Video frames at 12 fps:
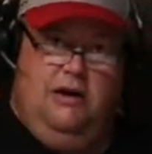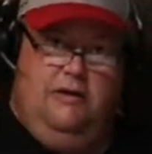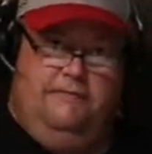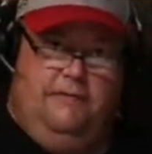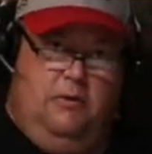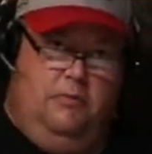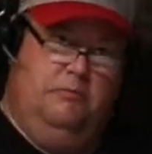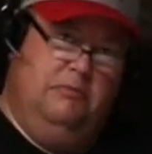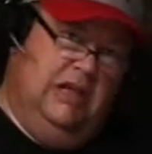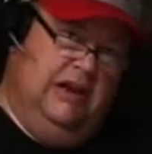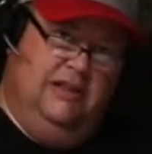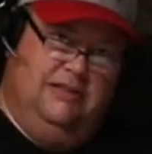from
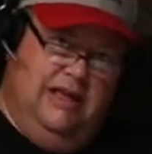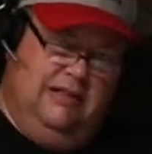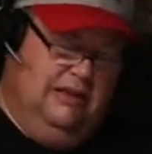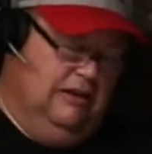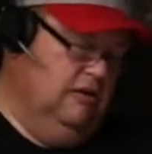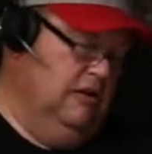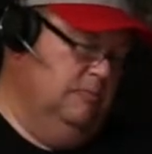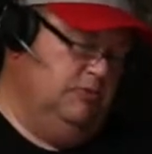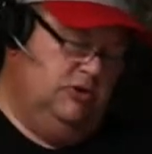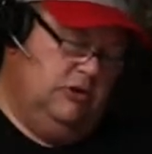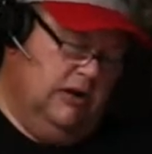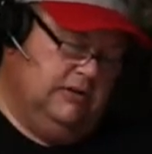anything that could
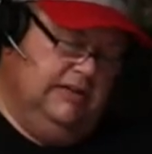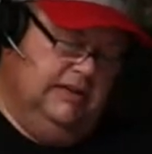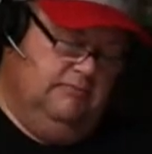obstruct it.